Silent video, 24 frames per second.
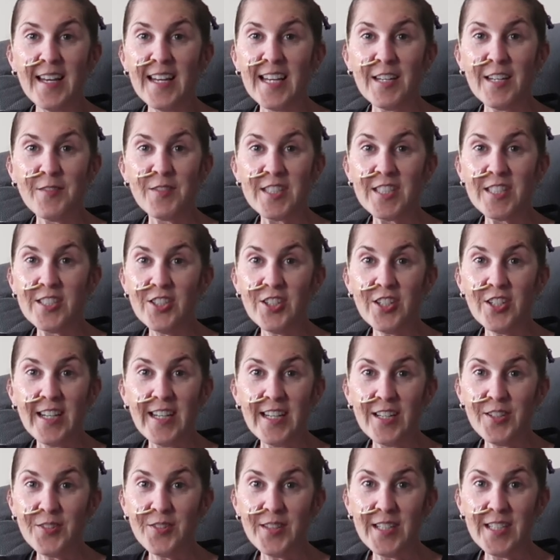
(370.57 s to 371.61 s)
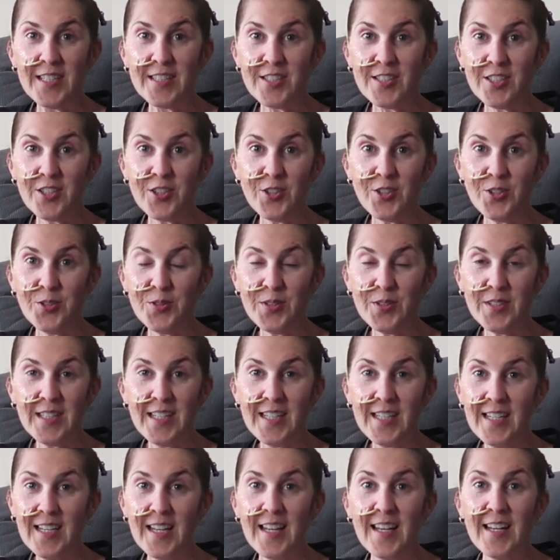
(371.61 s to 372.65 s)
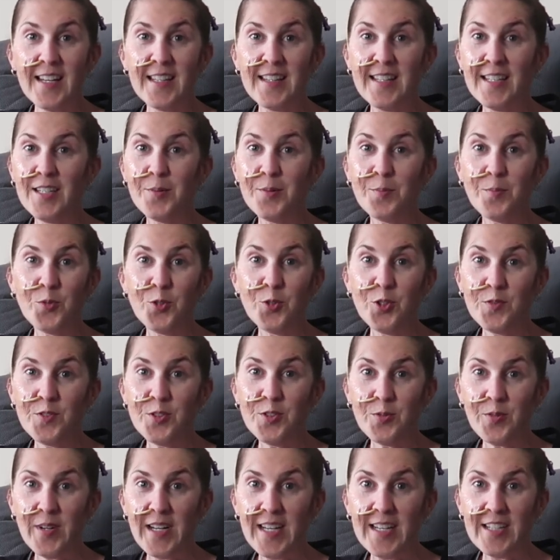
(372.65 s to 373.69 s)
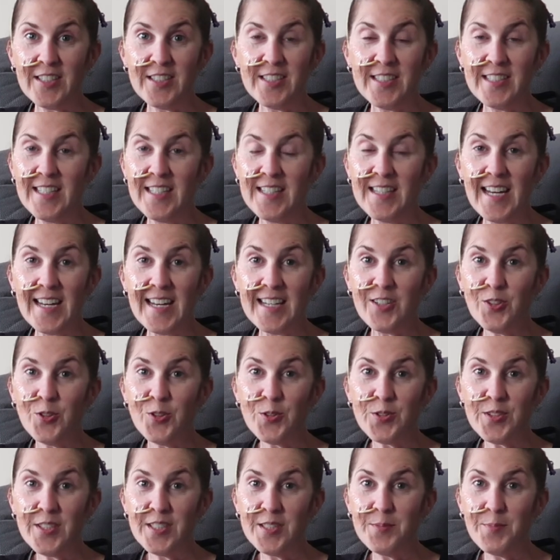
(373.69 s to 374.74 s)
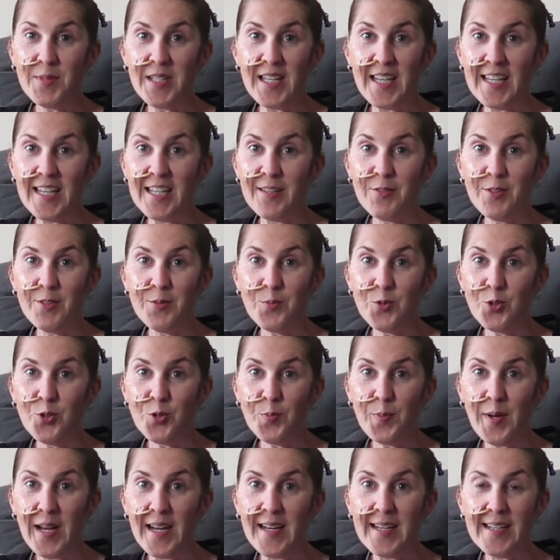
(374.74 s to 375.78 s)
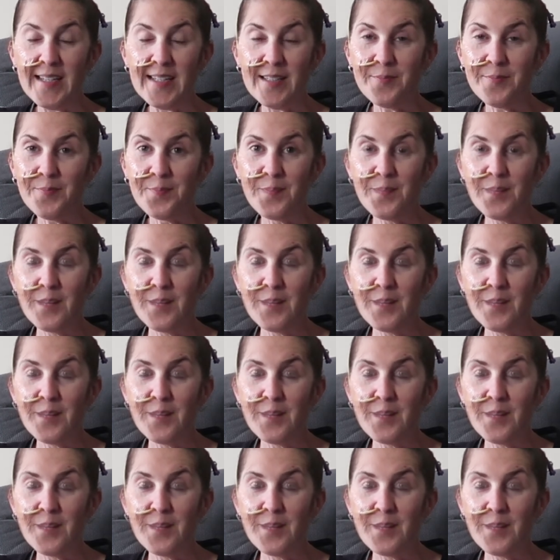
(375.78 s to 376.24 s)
If it's not held there securely, then it moves around, and then that causes me even more pain.